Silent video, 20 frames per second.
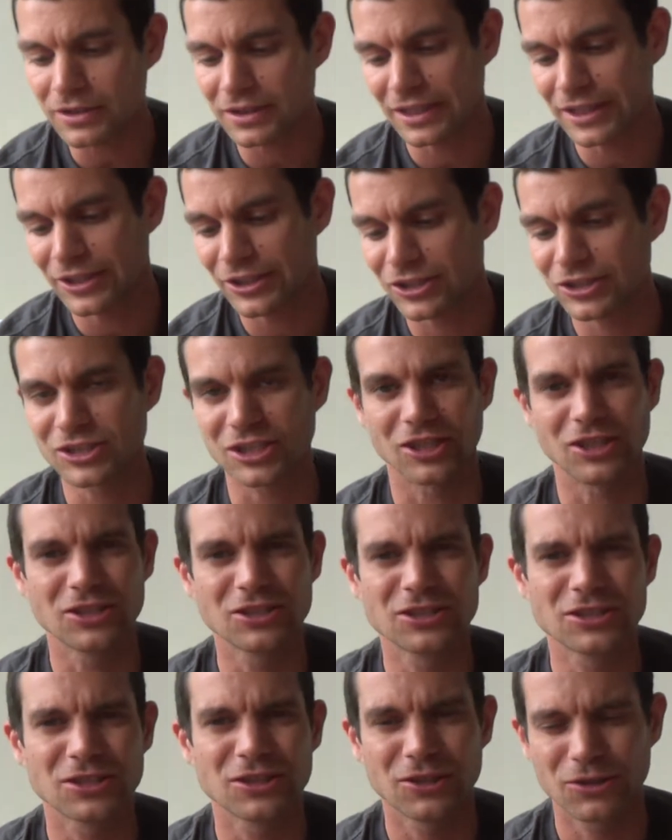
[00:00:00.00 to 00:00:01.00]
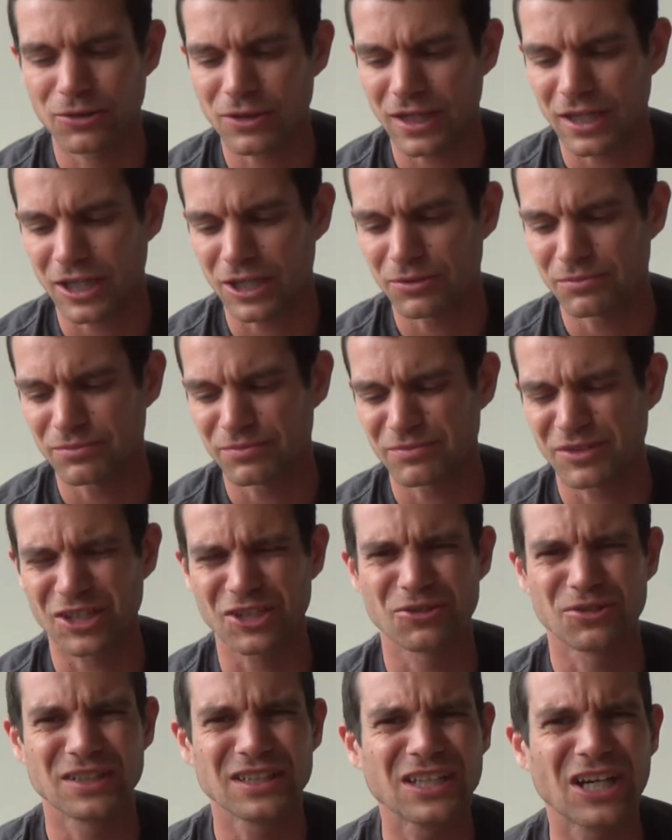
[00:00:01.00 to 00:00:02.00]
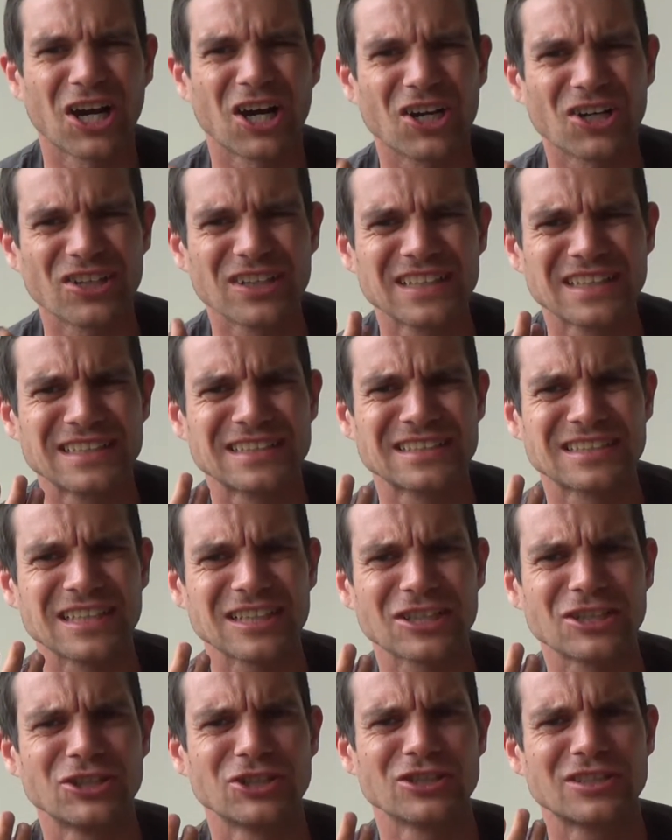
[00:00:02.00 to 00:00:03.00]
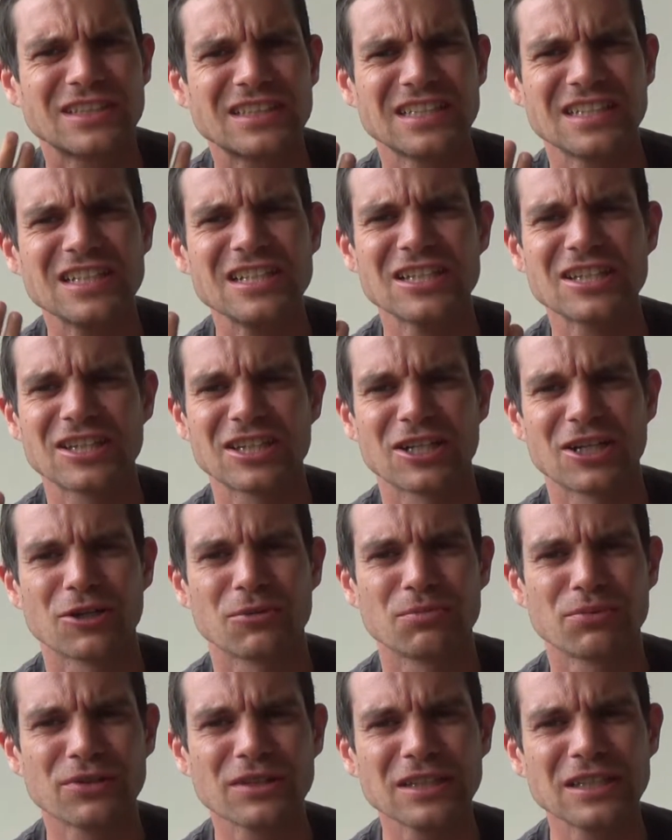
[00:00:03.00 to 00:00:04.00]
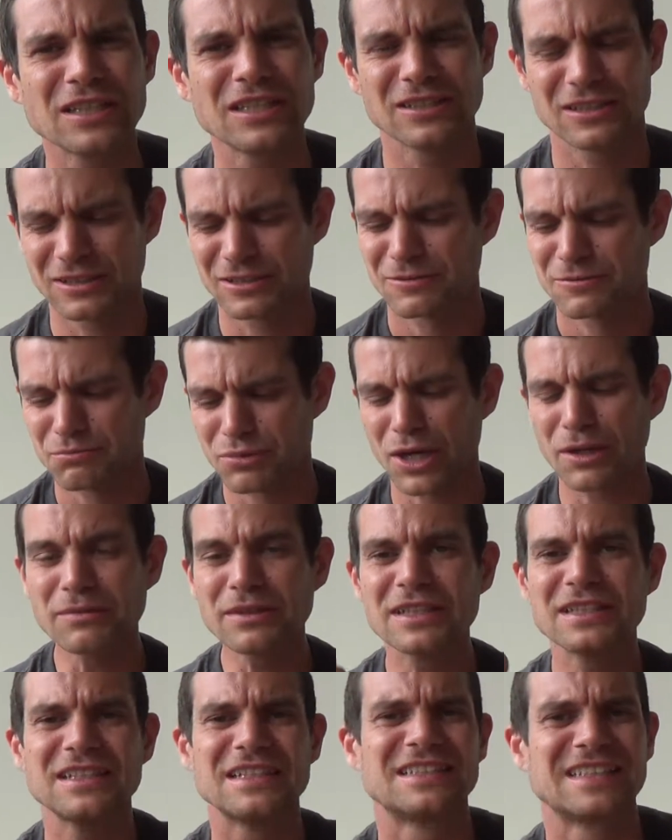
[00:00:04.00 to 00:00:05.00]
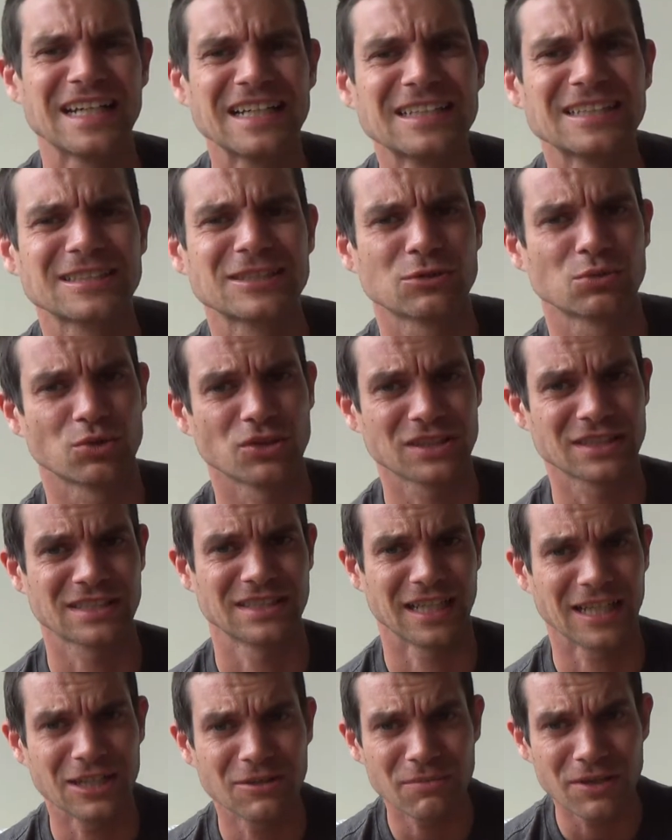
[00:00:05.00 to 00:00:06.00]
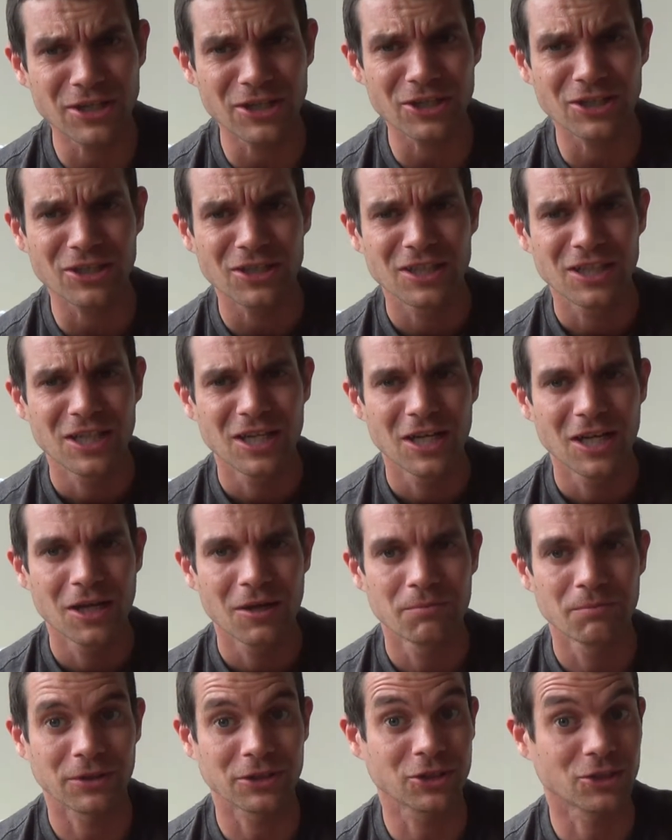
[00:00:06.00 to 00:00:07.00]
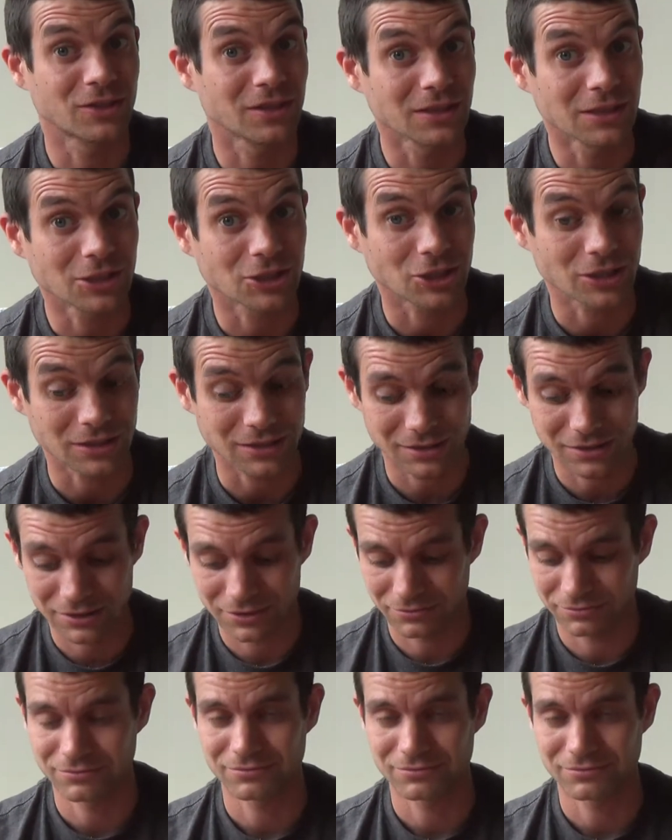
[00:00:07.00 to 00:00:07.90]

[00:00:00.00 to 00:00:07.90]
and Laters also are really hard and get stuck in your teeth and are probably a dentist's worst nightmare, but they're delicious.